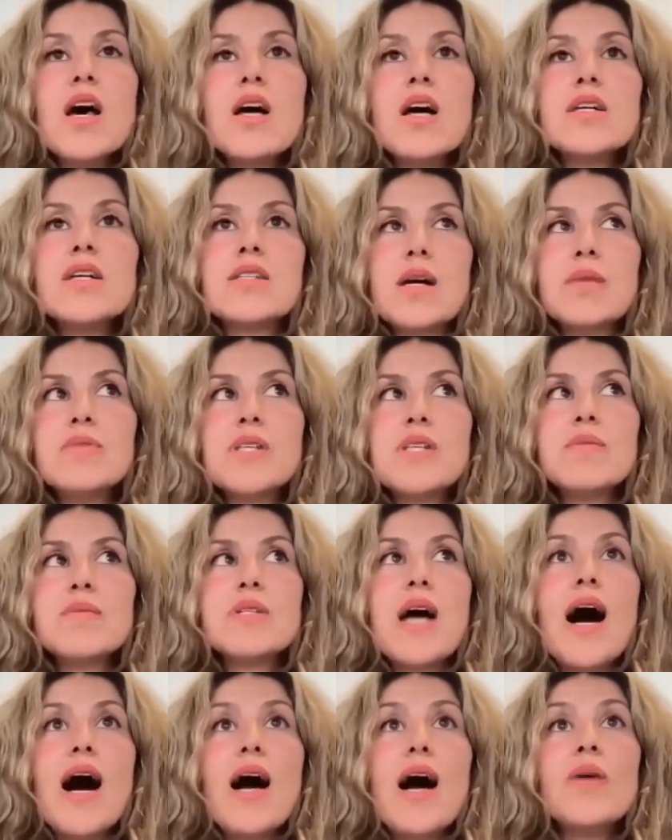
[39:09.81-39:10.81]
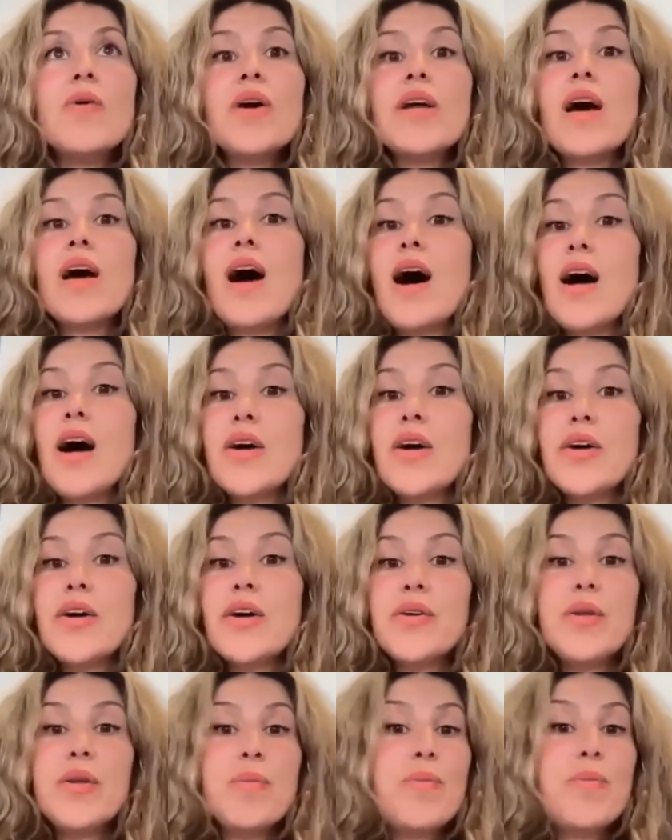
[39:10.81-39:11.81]
sometimes I want to hire
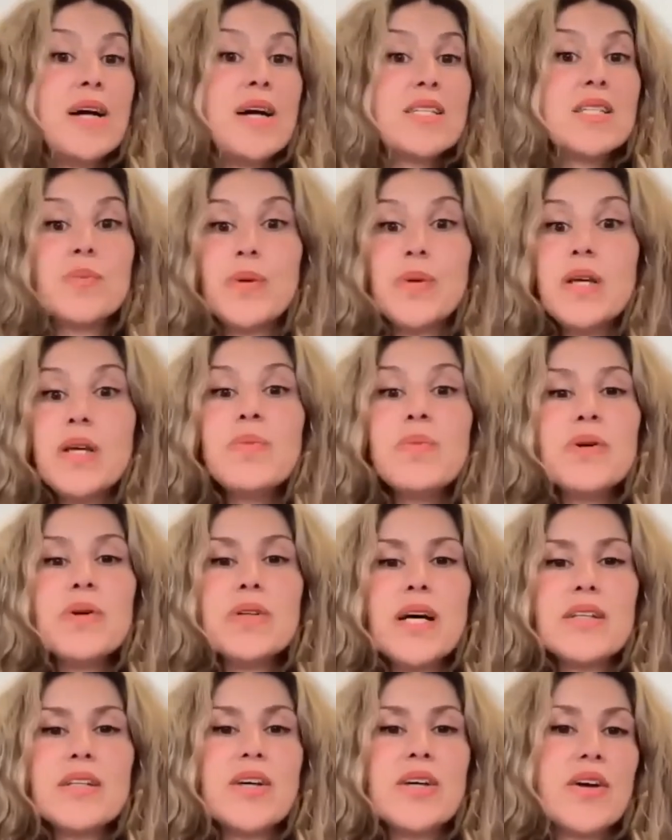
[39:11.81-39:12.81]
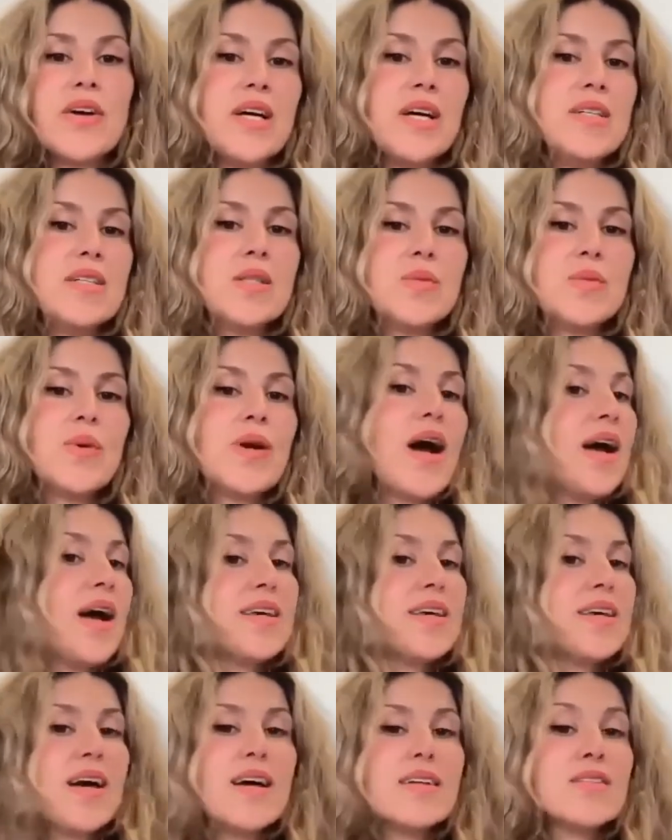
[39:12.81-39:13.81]
the best people that there is, but I
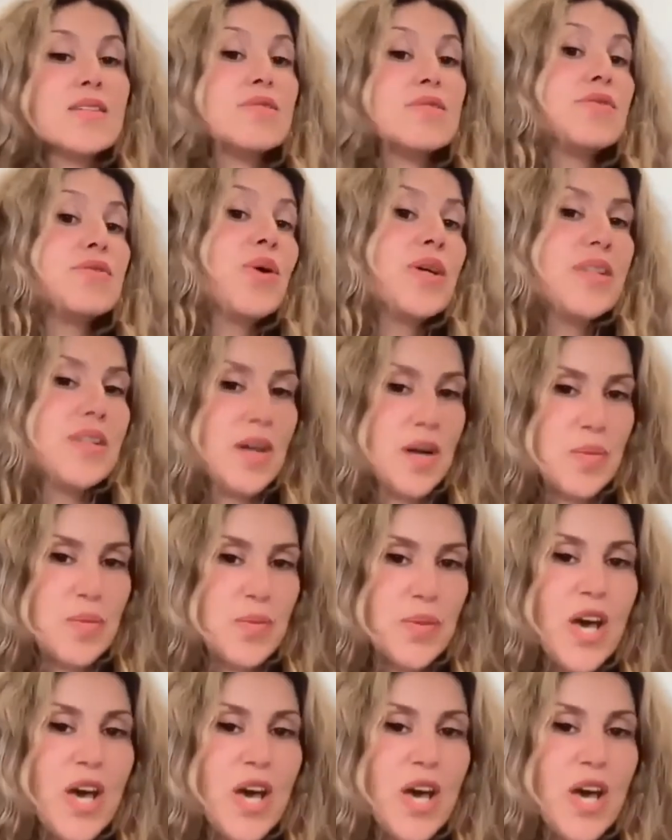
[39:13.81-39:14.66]
can't afford them.